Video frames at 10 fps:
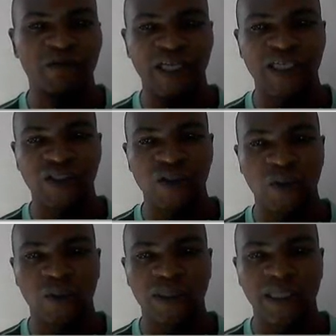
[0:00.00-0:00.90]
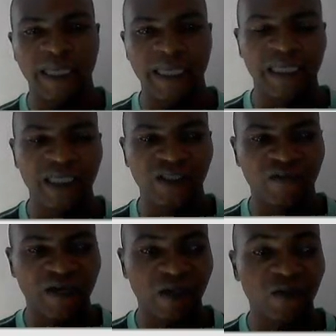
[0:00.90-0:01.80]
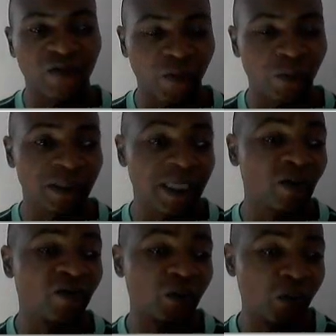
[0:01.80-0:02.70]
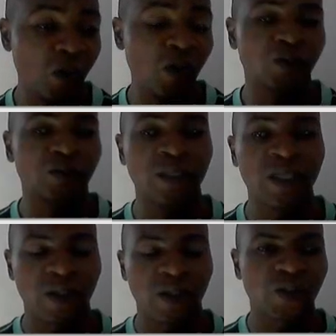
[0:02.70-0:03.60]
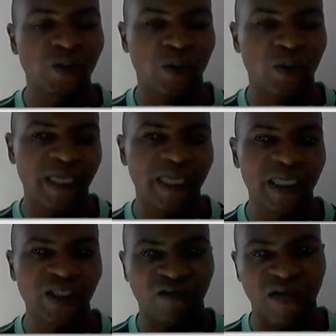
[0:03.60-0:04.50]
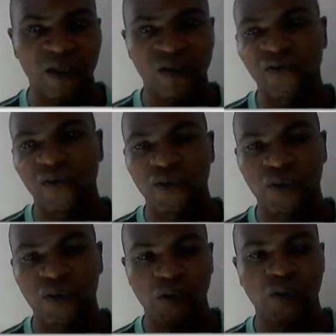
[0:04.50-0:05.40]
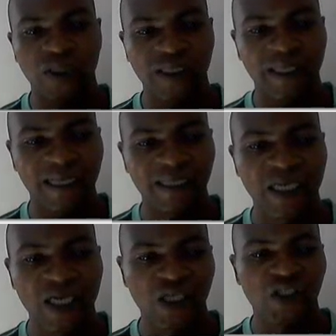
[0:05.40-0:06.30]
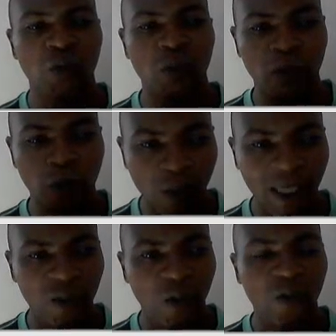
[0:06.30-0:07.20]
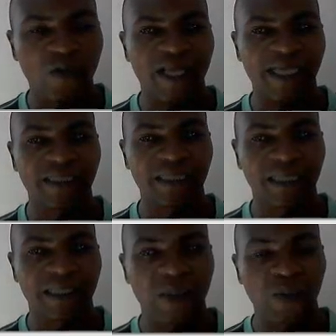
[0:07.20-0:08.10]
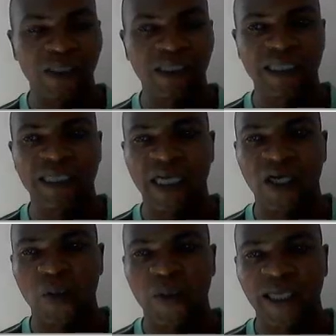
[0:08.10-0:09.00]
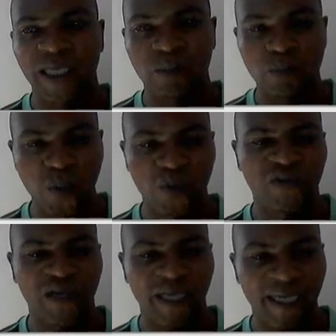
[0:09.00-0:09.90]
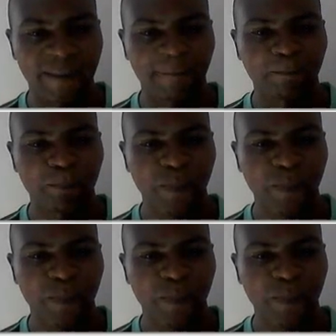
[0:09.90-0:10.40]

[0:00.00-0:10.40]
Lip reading: French on the English of Francophones, and of course, also on the English of Anglophones. We also see that. So we'll look at all that, and then we'll see how we can move ahead.